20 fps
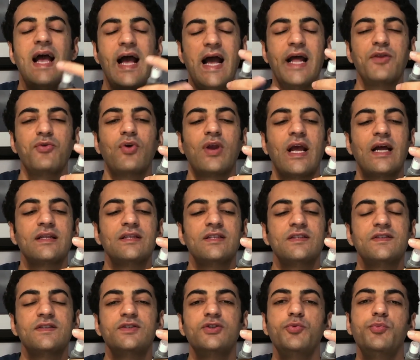and you can
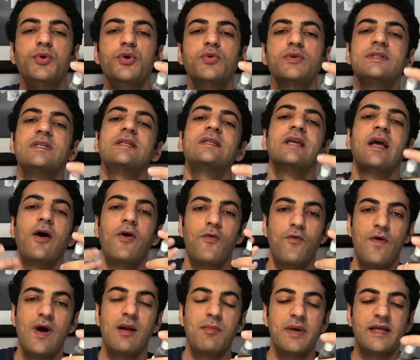distribute it
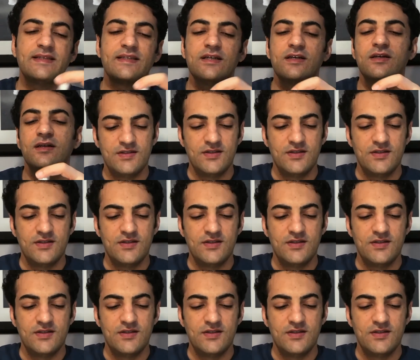well better.